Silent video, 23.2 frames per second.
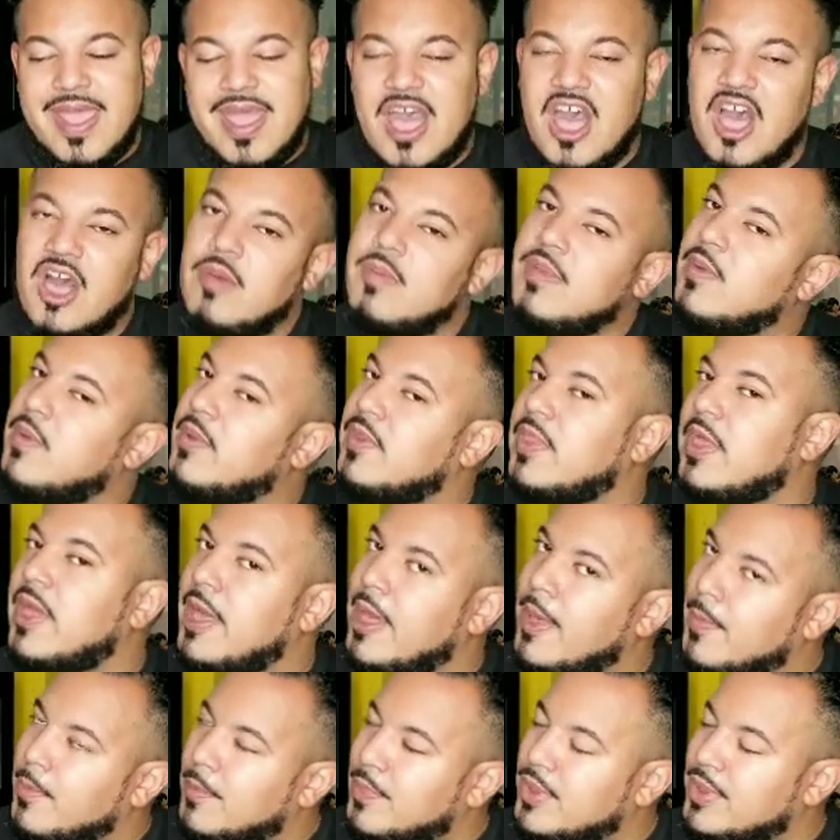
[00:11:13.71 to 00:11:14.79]
help me with the
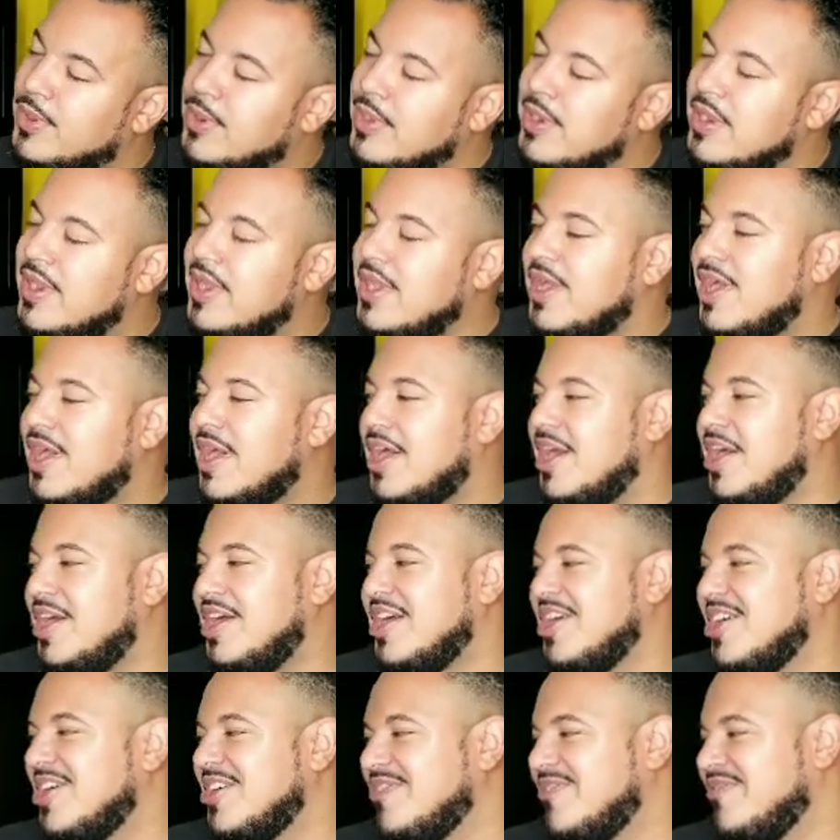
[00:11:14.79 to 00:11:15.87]
hump
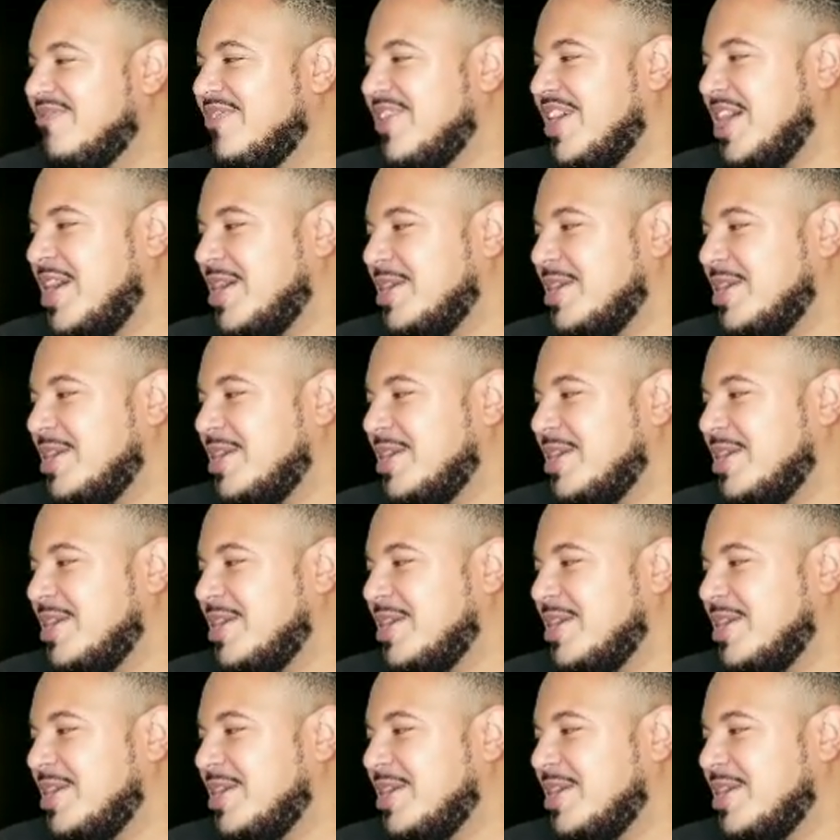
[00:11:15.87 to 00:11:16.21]
of